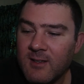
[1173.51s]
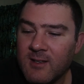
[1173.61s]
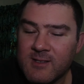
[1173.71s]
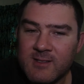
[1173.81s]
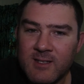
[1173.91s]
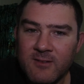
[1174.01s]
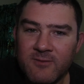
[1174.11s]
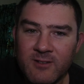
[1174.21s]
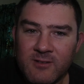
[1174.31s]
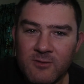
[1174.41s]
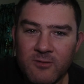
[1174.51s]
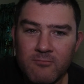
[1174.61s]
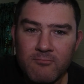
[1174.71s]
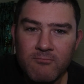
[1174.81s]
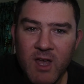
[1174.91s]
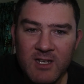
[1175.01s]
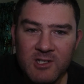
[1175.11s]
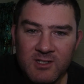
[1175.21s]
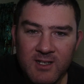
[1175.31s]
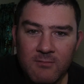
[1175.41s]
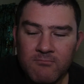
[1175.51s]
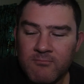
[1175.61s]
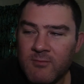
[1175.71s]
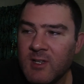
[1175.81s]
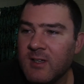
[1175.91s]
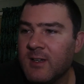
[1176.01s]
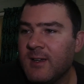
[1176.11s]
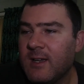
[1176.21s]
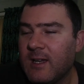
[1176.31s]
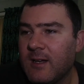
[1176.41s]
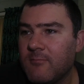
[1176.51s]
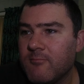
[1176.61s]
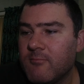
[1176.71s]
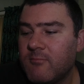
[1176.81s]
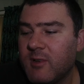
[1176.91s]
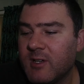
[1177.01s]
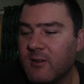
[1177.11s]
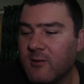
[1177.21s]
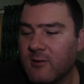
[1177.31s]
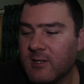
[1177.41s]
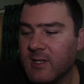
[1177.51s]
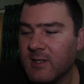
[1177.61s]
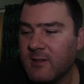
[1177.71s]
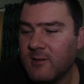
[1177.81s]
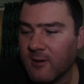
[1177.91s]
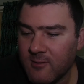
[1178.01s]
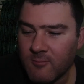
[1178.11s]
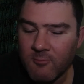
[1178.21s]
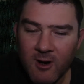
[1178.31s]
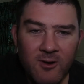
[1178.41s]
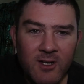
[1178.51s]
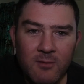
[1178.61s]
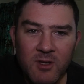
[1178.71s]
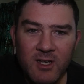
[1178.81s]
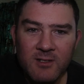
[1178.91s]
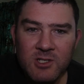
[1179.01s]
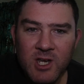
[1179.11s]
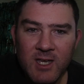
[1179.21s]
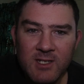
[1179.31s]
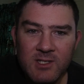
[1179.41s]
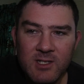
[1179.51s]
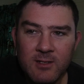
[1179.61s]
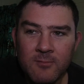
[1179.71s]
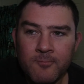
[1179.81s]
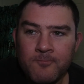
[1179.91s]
and see if it sort of matches up. But I don't worry about changing